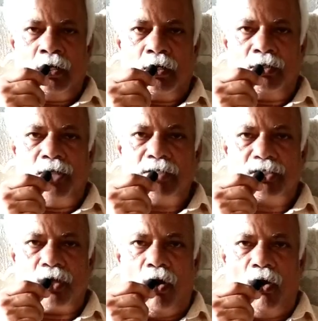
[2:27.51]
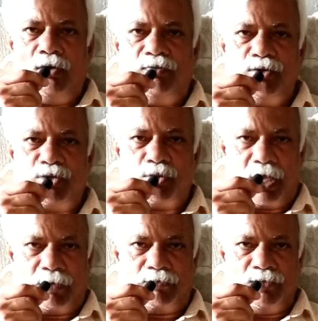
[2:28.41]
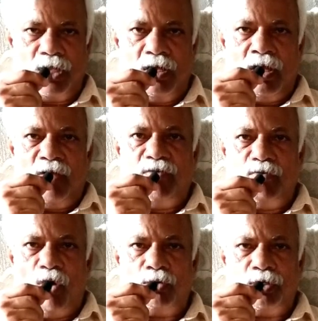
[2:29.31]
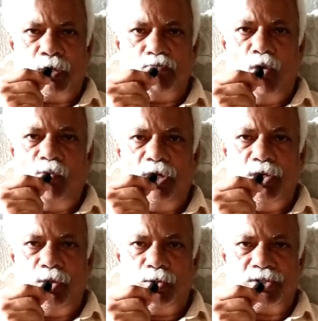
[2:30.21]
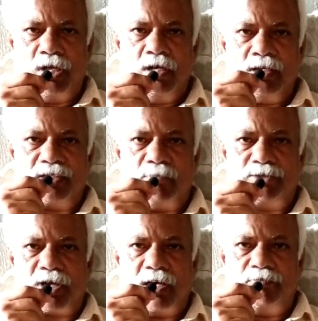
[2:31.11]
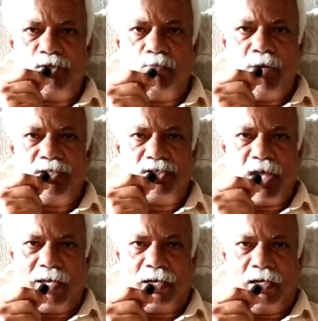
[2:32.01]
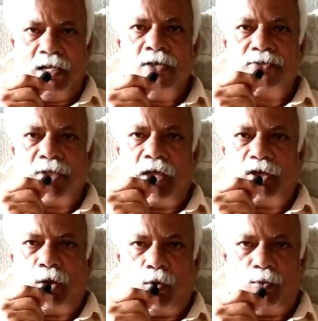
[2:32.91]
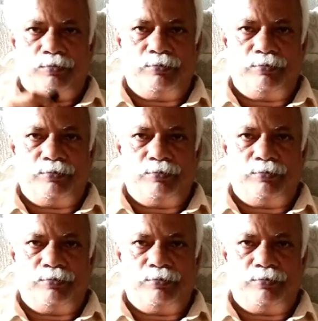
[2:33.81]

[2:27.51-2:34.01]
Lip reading: That's all for today. If you want more videos, subscribe to my channel. Thank you.